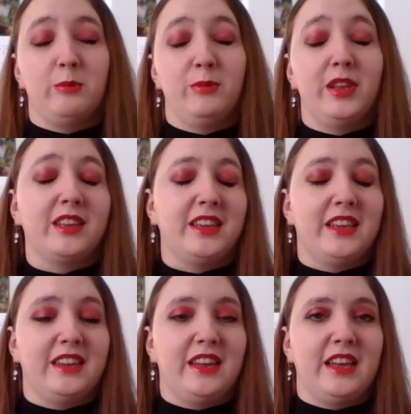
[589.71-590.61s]
Lucky
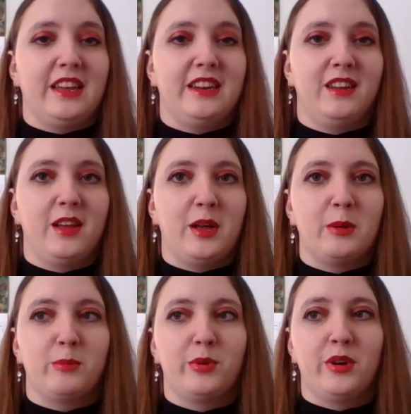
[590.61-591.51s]
and Ned
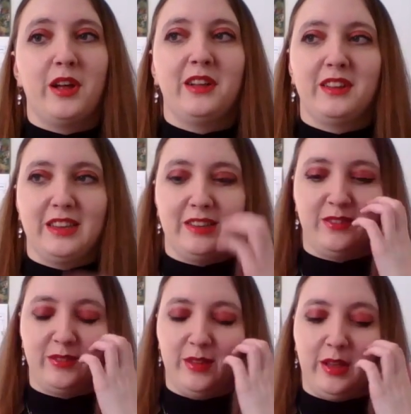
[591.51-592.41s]
put on
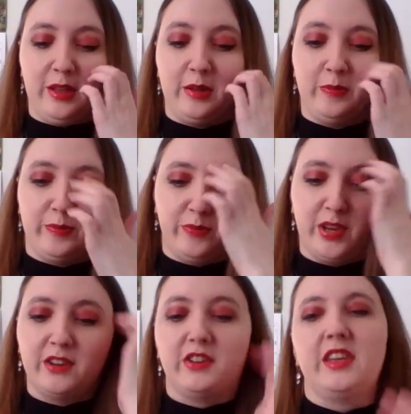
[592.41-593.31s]
this
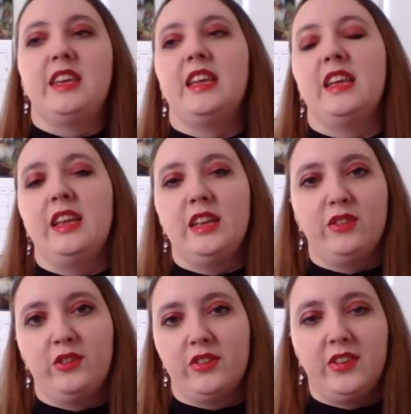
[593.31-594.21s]
very
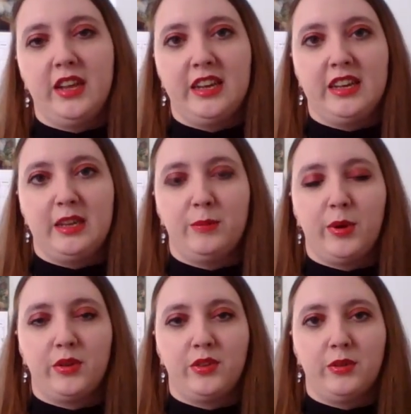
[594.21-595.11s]
entertaining but
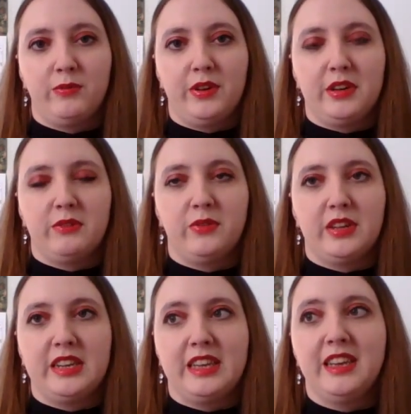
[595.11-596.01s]
also very
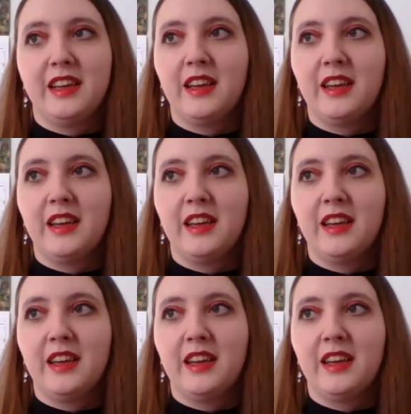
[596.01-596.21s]
funny,